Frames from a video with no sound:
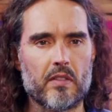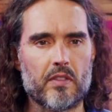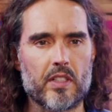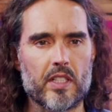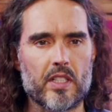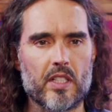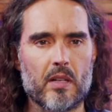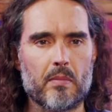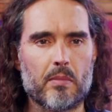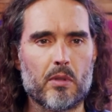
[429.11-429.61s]
For
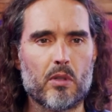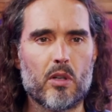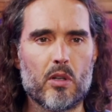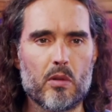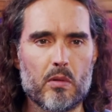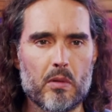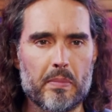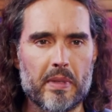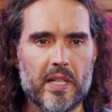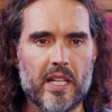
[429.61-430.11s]
example,
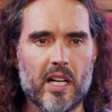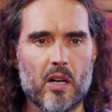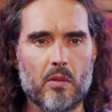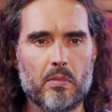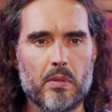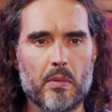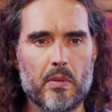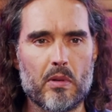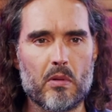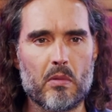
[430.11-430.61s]
who would be
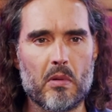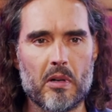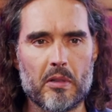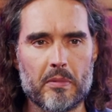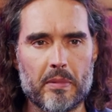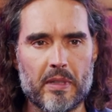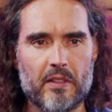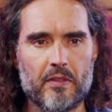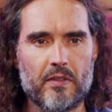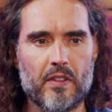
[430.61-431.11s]
culpable? What
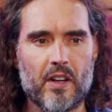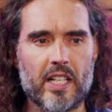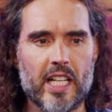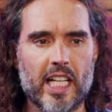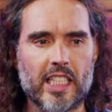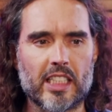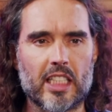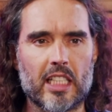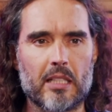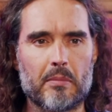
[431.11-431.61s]
would be the
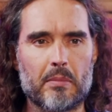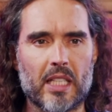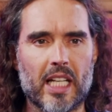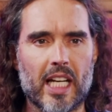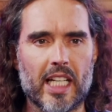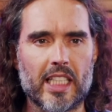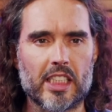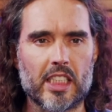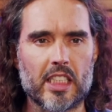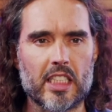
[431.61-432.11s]
financial
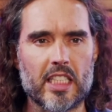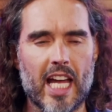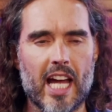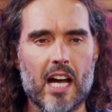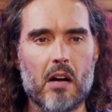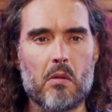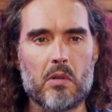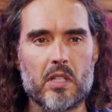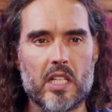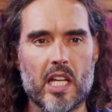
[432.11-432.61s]
implications?
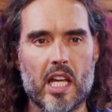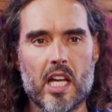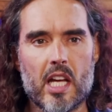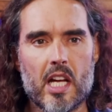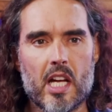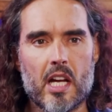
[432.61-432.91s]
How would it